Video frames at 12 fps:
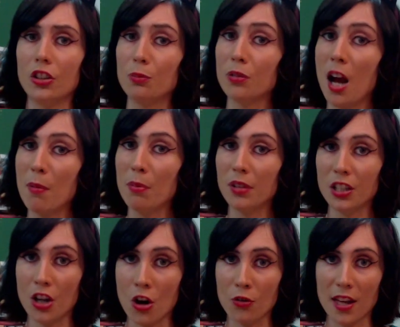You probably
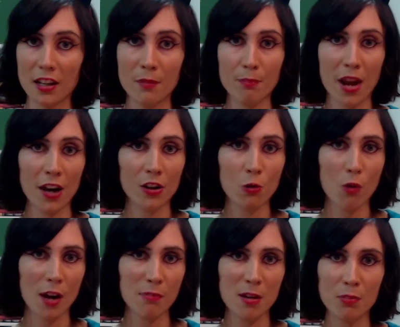know that compared to
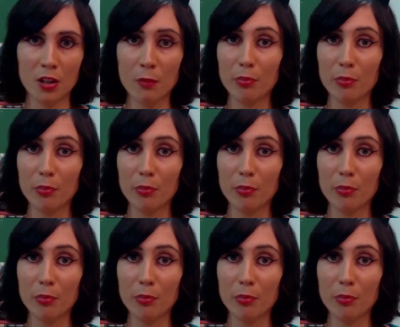white people,